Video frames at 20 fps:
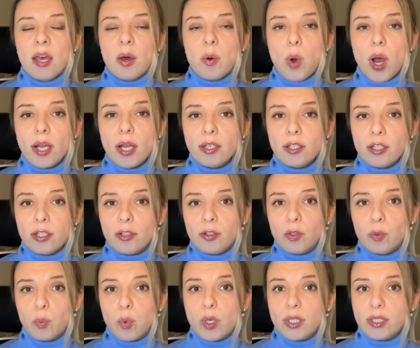Wagner
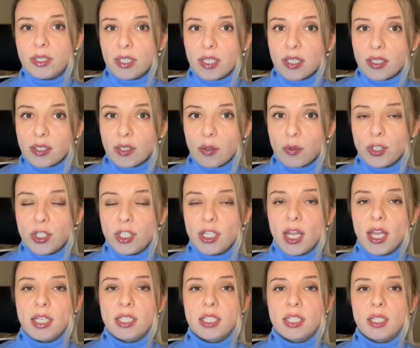group was
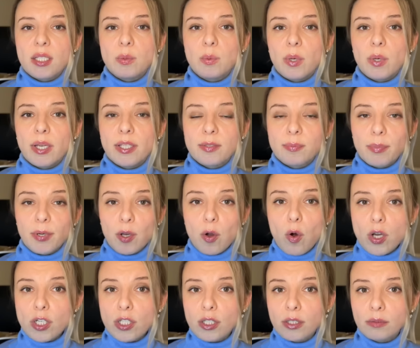associated with
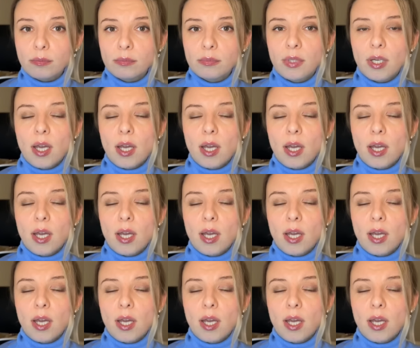Prigozhin,